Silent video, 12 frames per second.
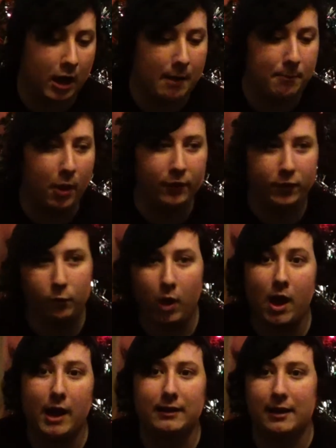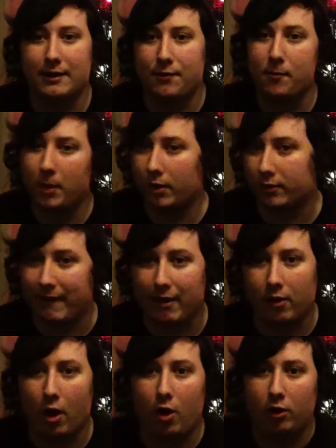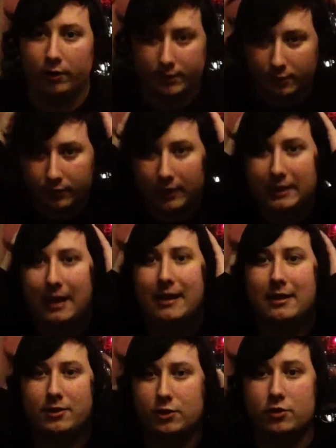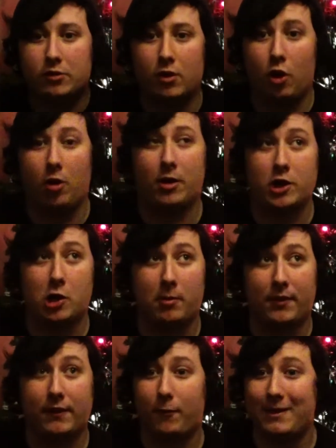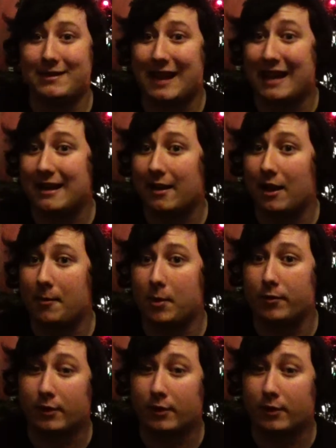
Bottles of wine, like different bottles of alcohol and stuff like that. That's just not a normal thing for me to get now that I'm over